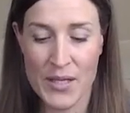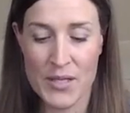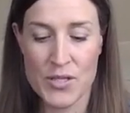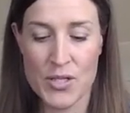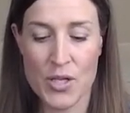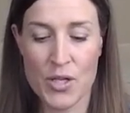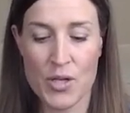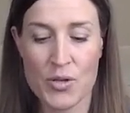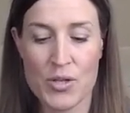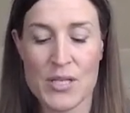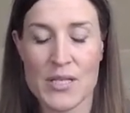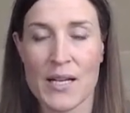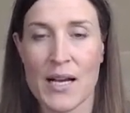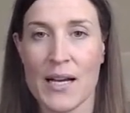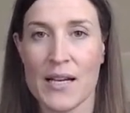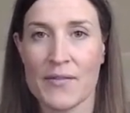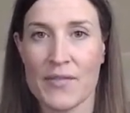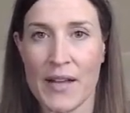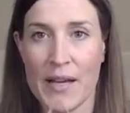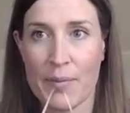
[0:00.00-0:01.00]
So you just
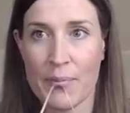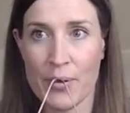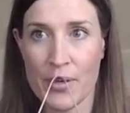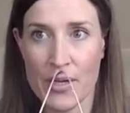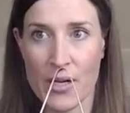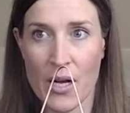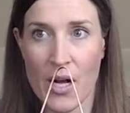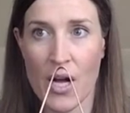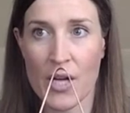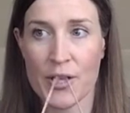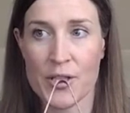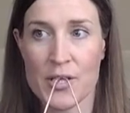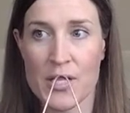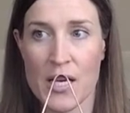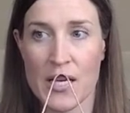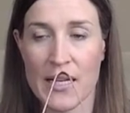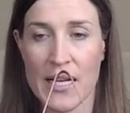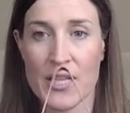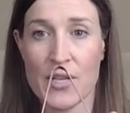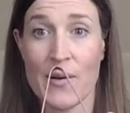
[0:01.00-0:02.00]
kind of like put it on your
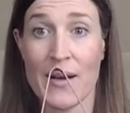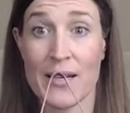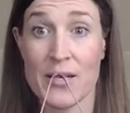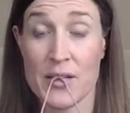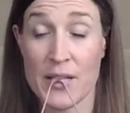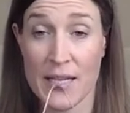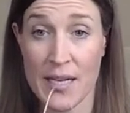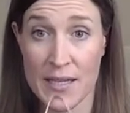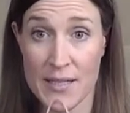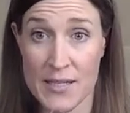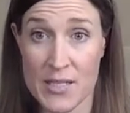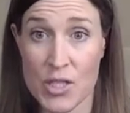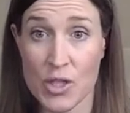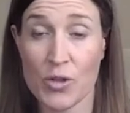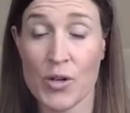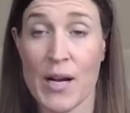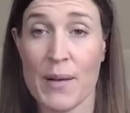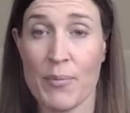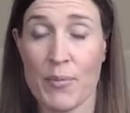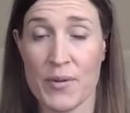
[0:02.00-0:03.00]
tongue and you actually kind of
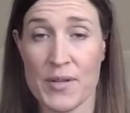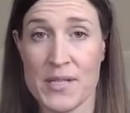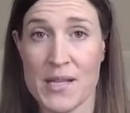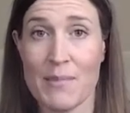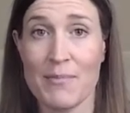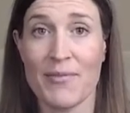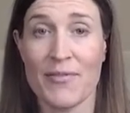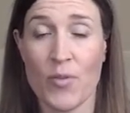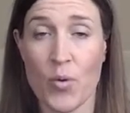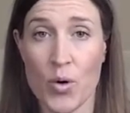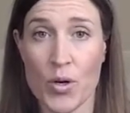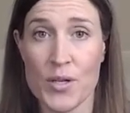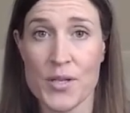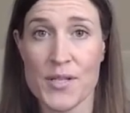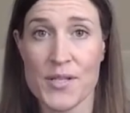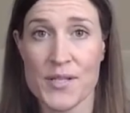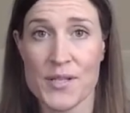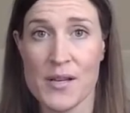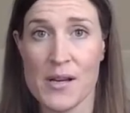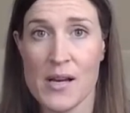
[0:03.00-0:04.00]
scrape with some
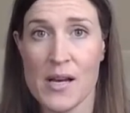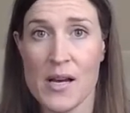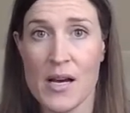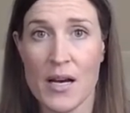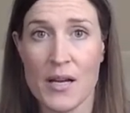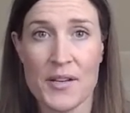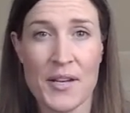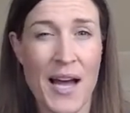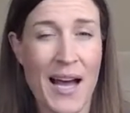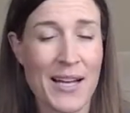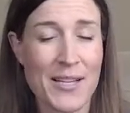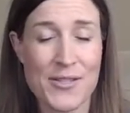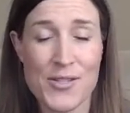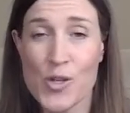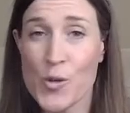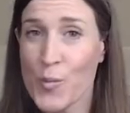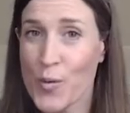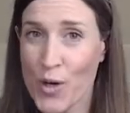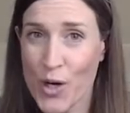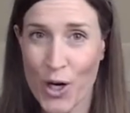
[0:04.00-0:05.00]
force. Not
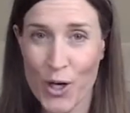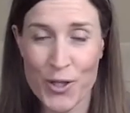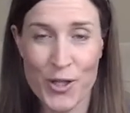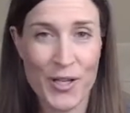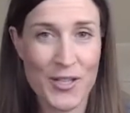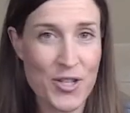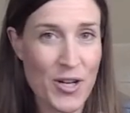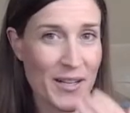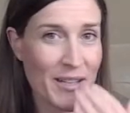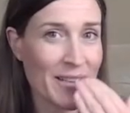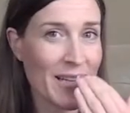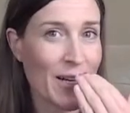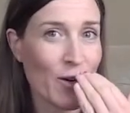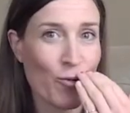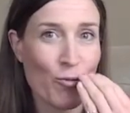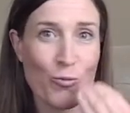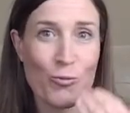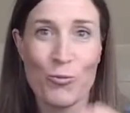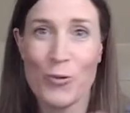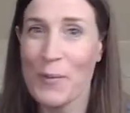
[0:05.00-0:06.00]
super hard. You're not trying to like
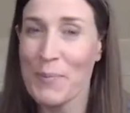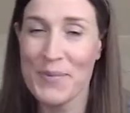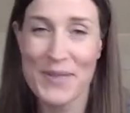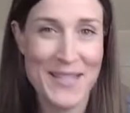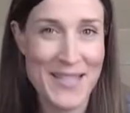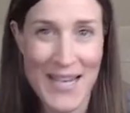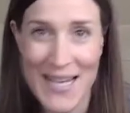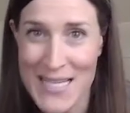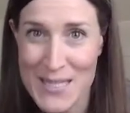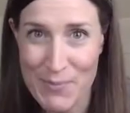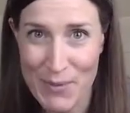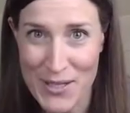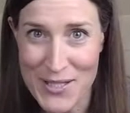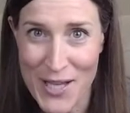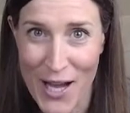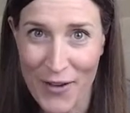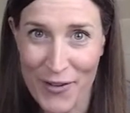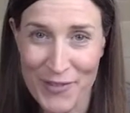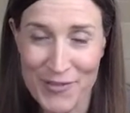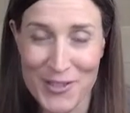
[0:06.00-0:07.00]
rip the taste buds
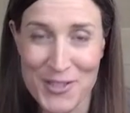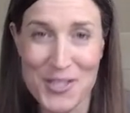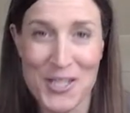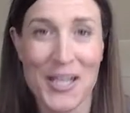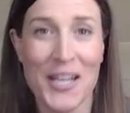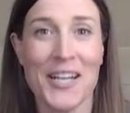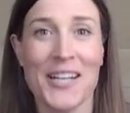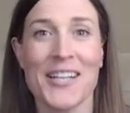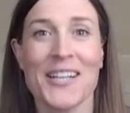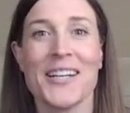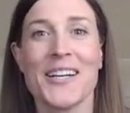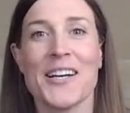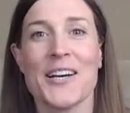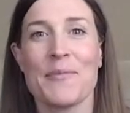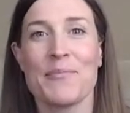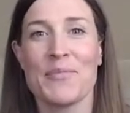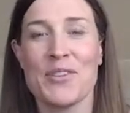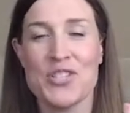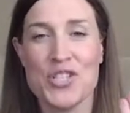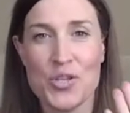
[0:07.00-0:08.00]
out of your tongue,
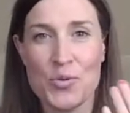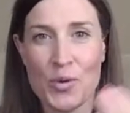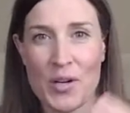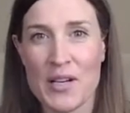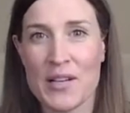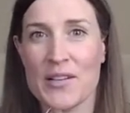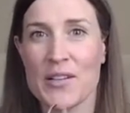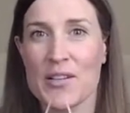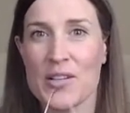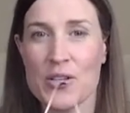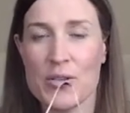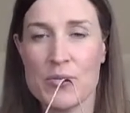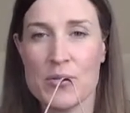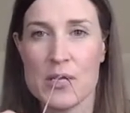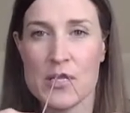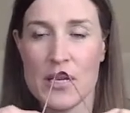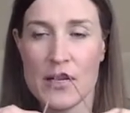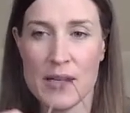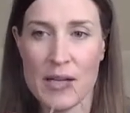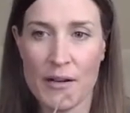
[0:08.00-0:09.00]
but you want to
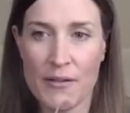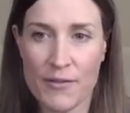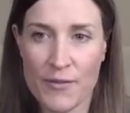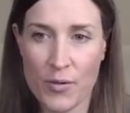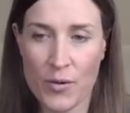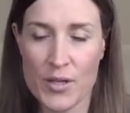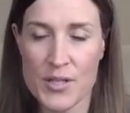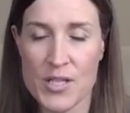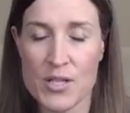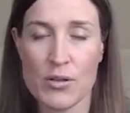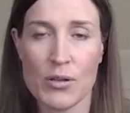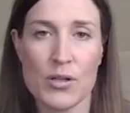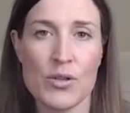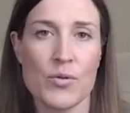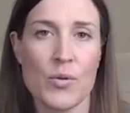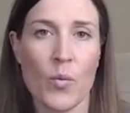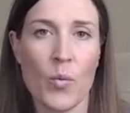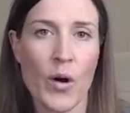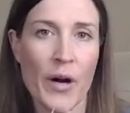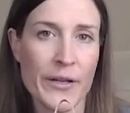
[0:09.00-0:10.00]
use enough force, and you can
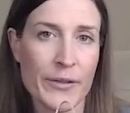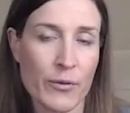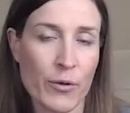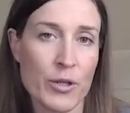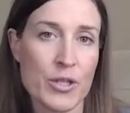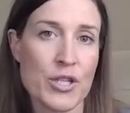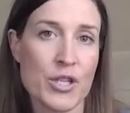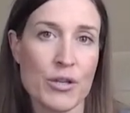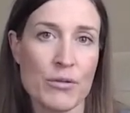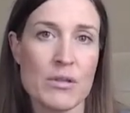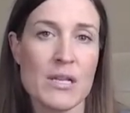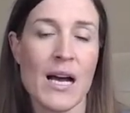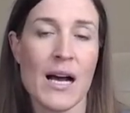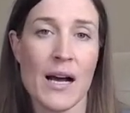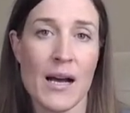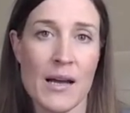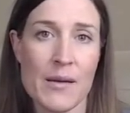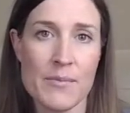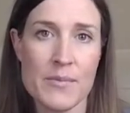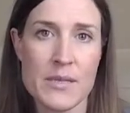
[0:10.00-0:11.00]
do it 1 or 2
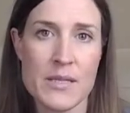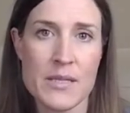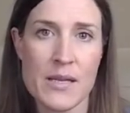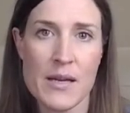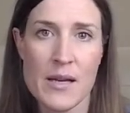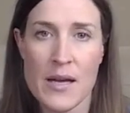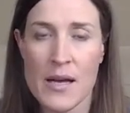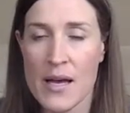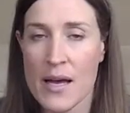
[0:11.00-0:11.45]
times.